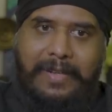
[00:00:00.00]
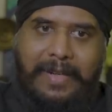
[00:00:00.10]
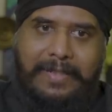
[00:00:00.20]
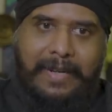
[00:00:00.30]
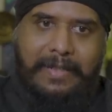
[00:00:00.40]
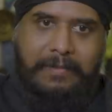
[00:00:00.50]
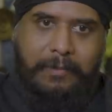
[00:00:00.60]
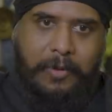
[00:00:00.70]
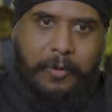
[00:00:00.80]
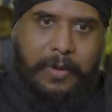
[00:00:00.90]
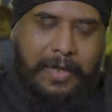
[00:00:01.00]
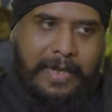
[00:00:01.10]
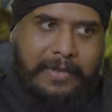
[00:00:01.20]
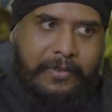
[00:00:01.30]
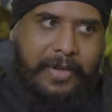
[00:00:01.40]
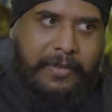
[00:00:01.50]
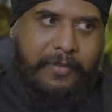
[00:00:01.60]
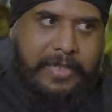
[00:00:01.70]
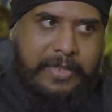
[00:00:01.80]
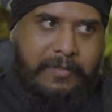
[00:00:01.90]
It had, Kunal had the right
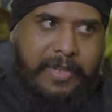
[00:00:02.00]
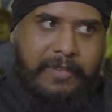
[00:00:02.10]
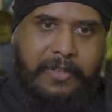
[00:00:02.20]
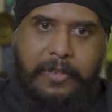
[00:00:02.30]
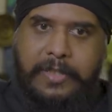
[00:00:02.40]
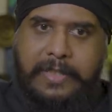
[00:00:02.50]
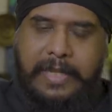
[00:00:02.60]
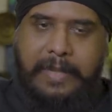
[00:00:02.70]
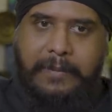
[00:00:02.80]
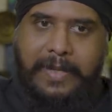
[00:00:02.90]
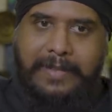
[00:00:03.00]
vision. We have a good team.